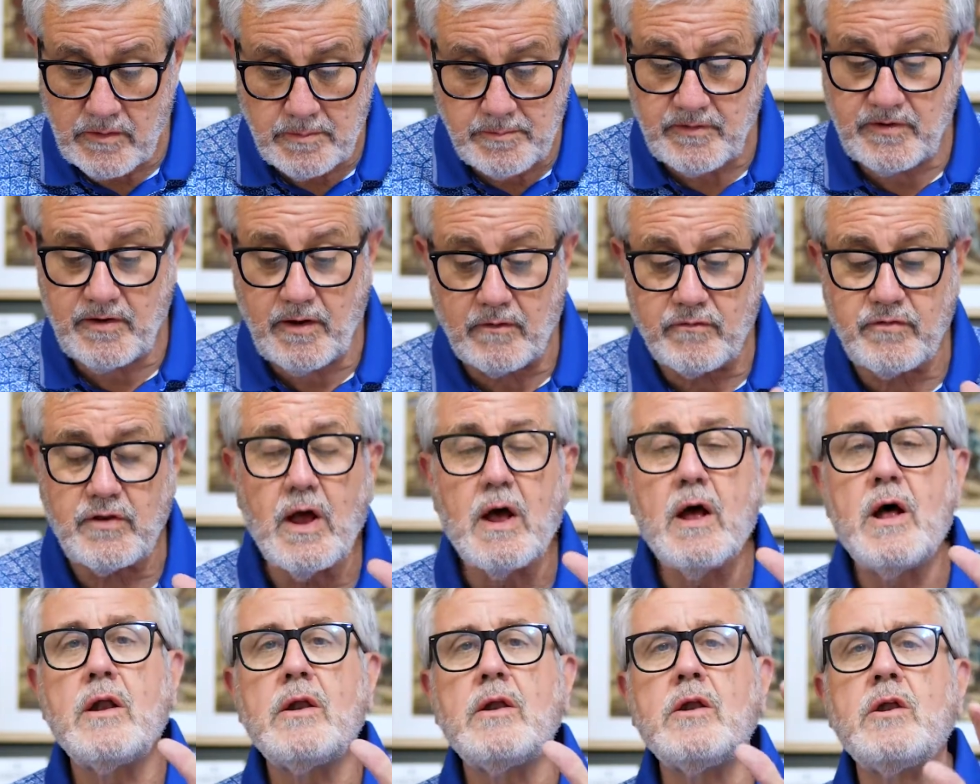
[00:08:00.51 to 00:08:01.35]
themselves.
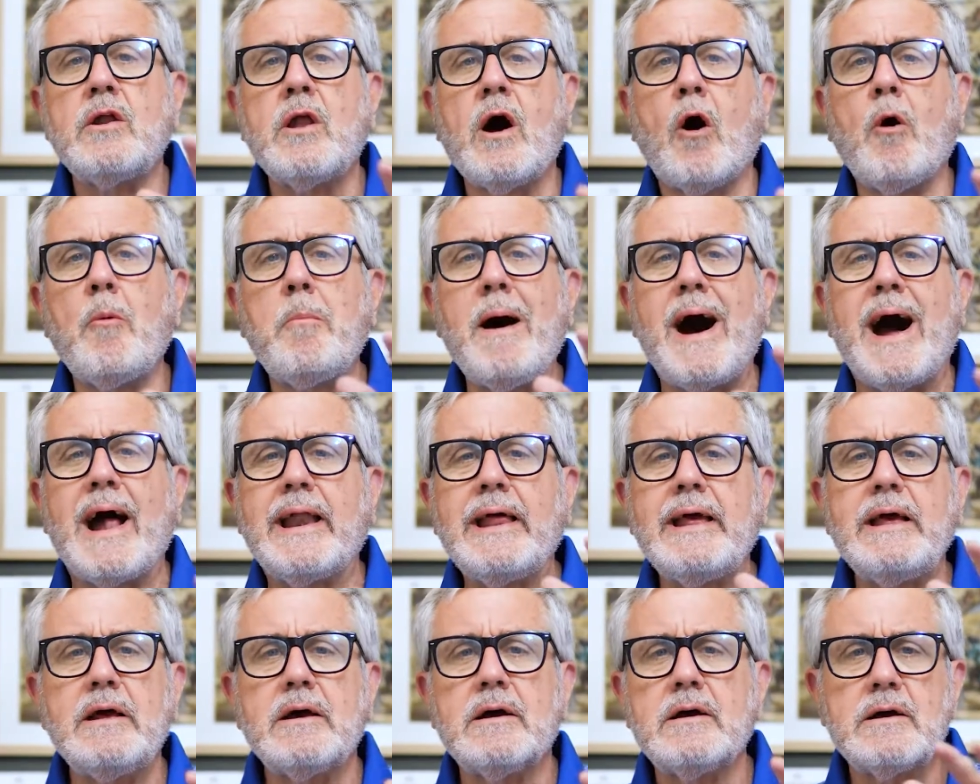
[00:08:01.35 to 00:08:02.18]
Nobody
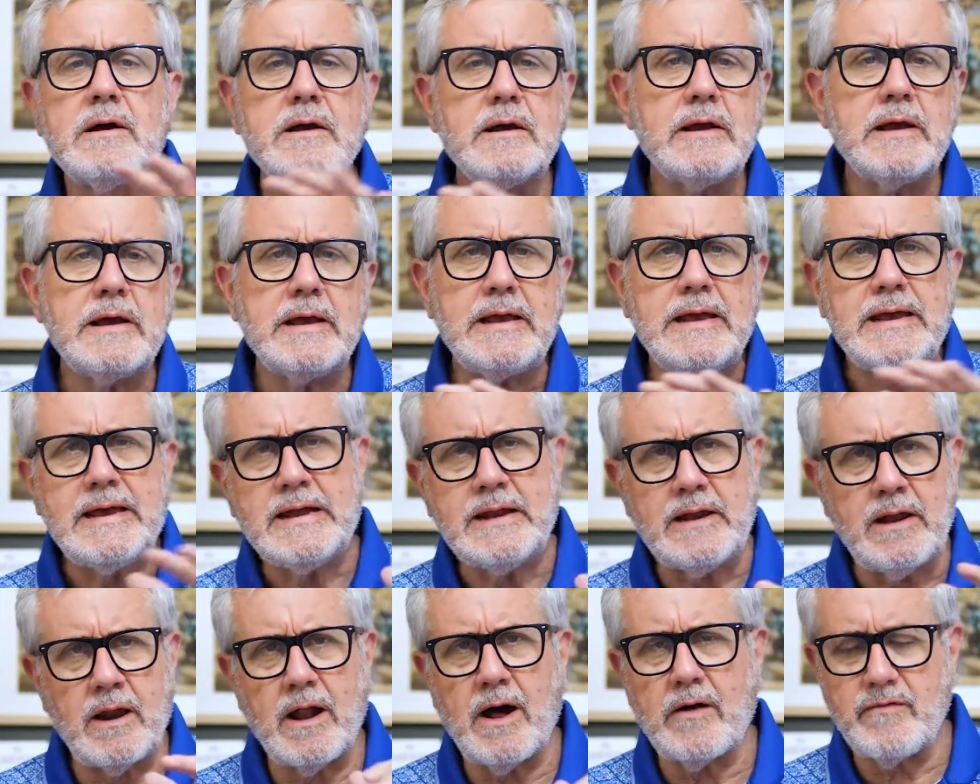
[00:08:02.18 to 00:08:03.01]

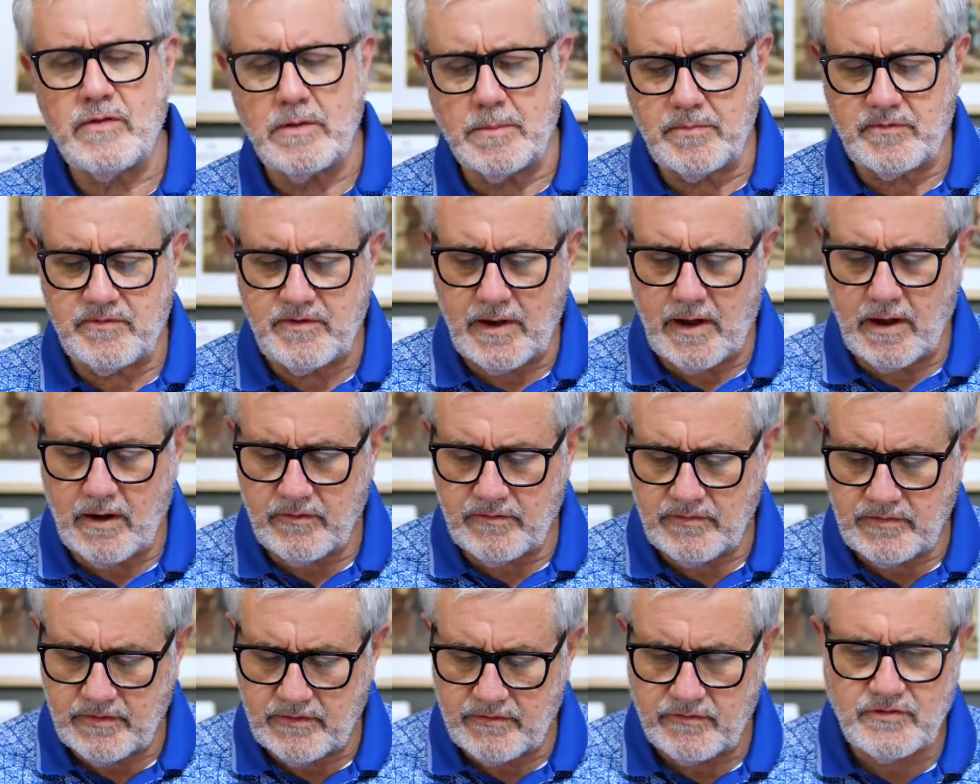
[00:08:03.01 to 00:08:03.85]
in and of
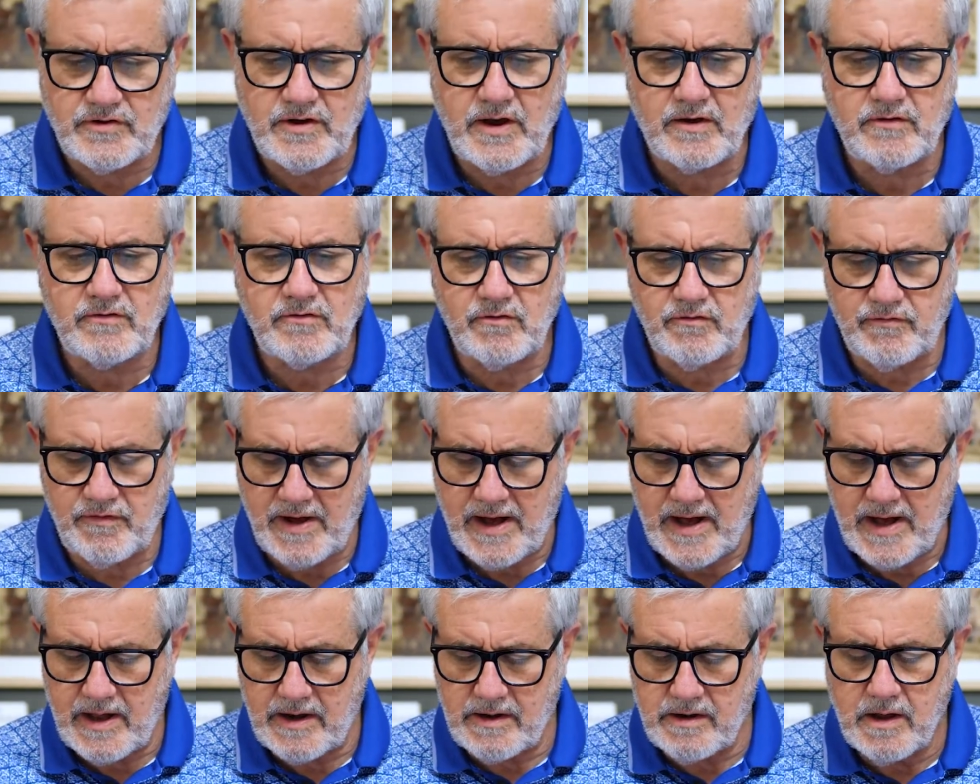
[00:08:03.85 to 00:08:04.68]
themselves is
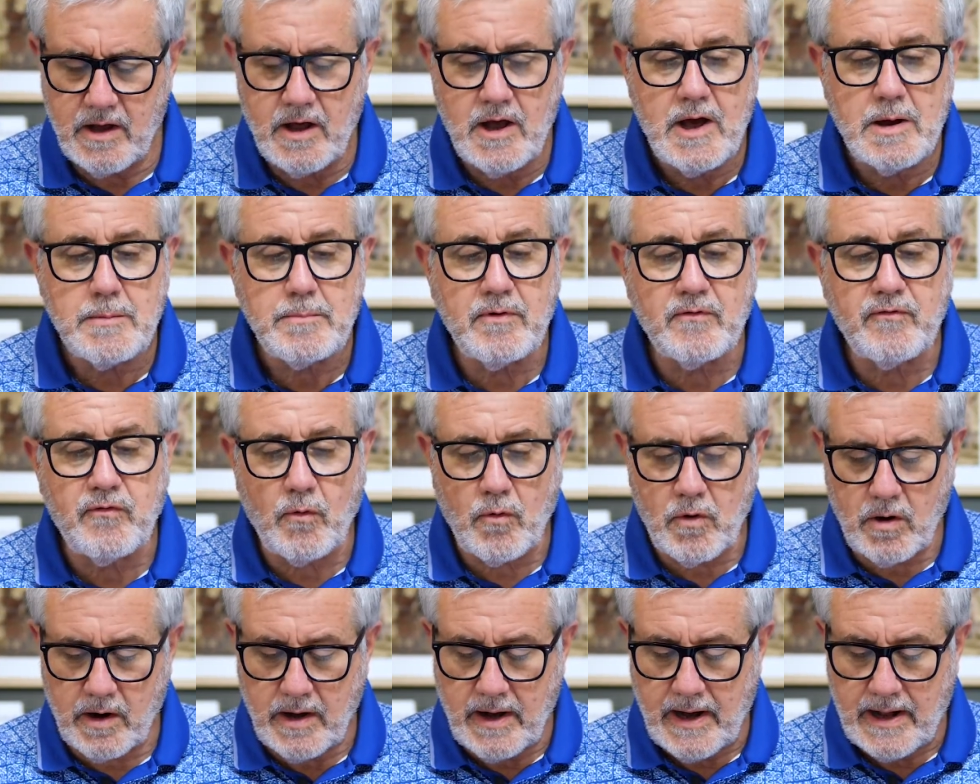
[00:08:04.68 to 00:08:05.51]
justified
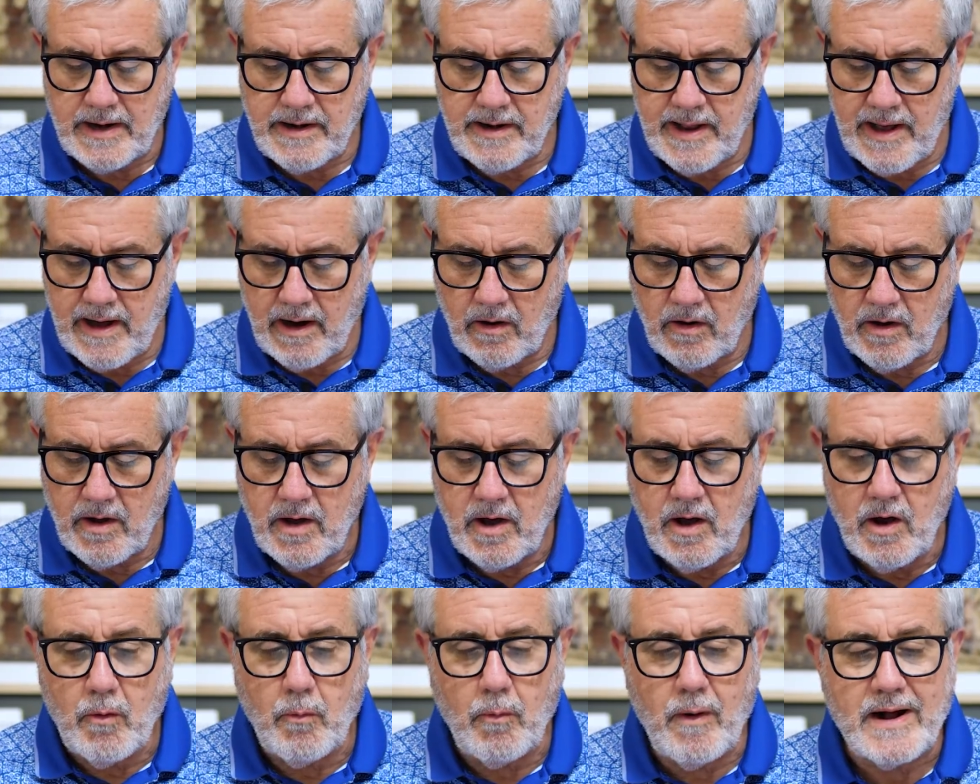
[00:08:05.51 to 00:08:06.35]
before God. Now,
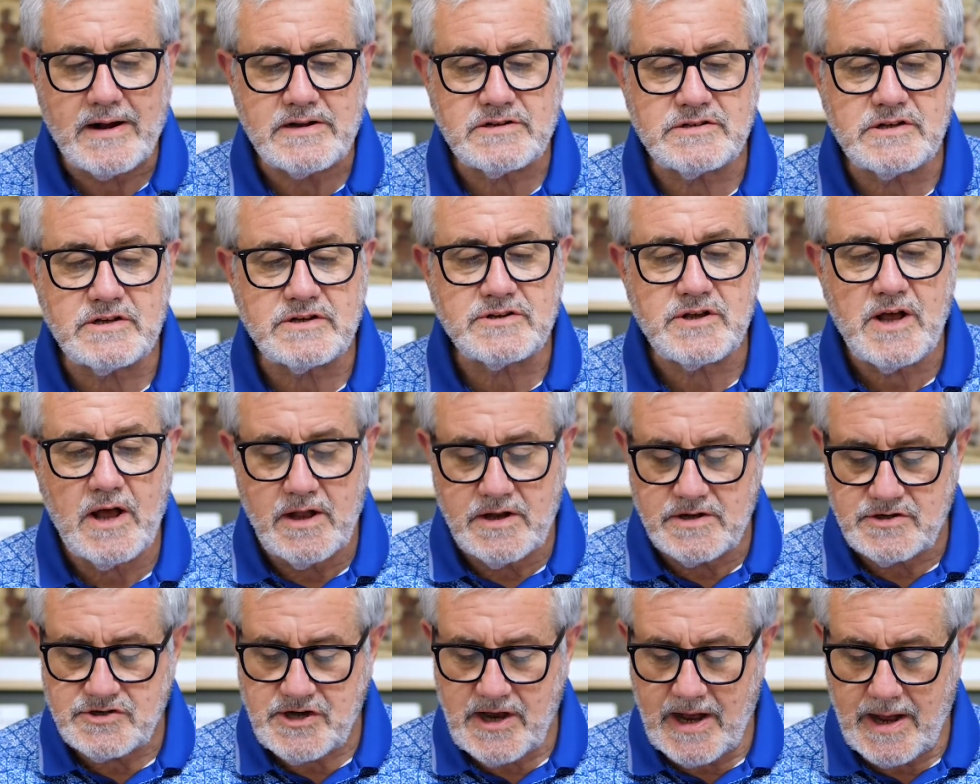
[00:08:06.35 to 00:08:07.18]
watch this.
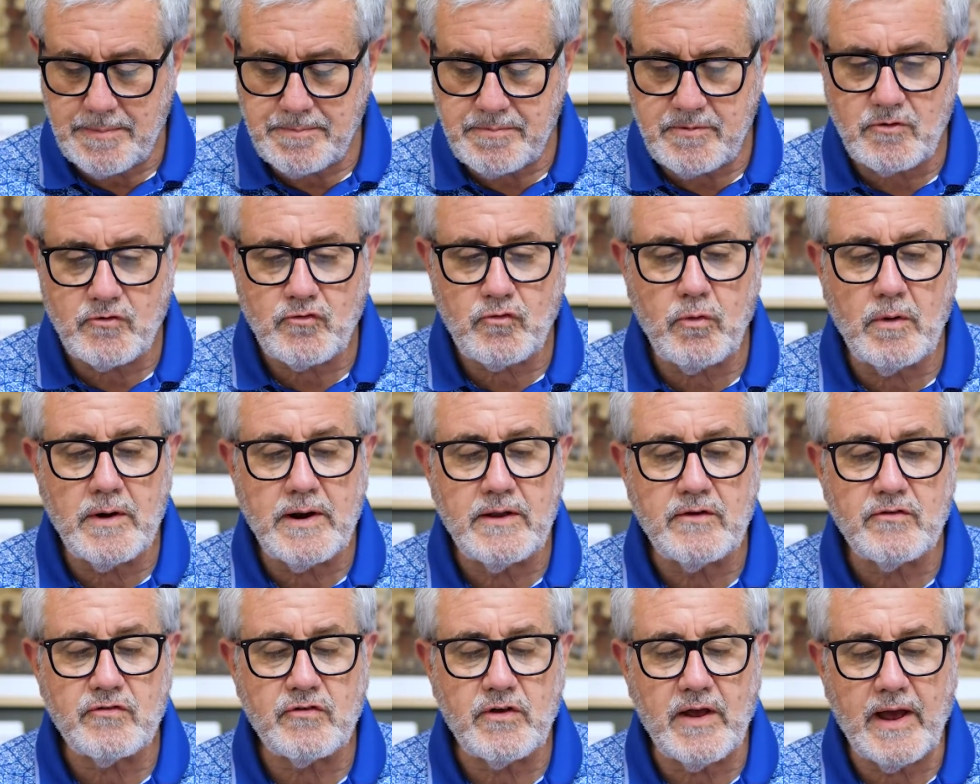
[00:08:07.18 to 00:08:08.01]
Chapter
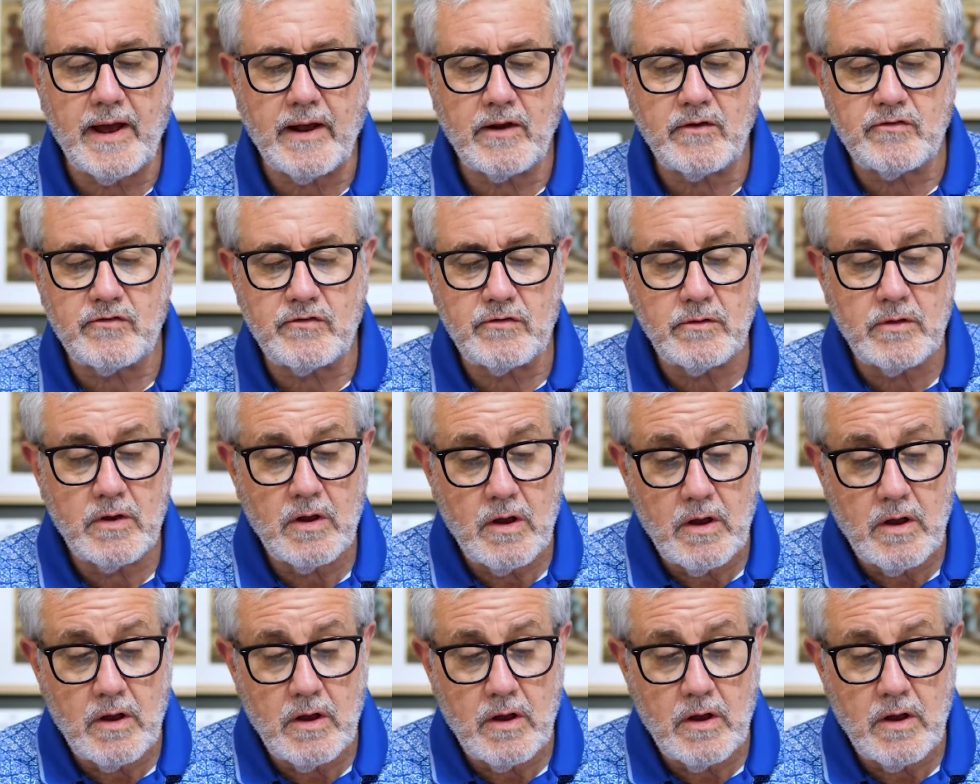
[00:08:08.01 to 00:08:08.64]
26,